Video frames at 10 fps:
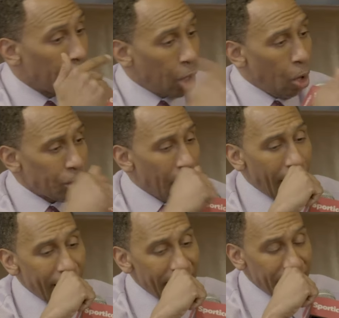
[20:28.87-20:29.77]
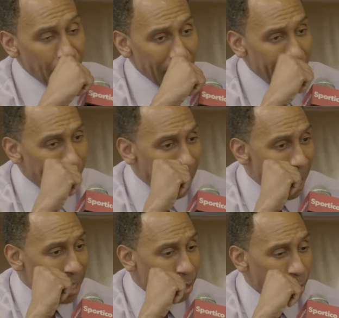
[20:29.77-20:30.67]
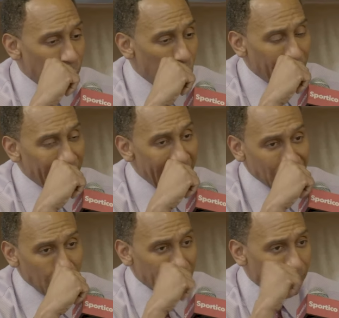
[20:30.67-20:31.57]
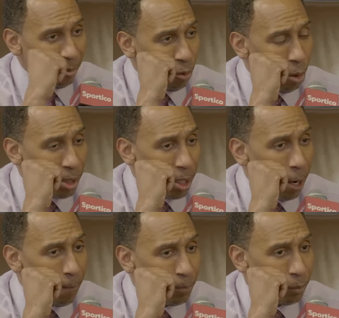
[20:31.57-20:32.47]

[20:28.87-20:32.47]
Coach, I'll end by asking you this one last question before we go.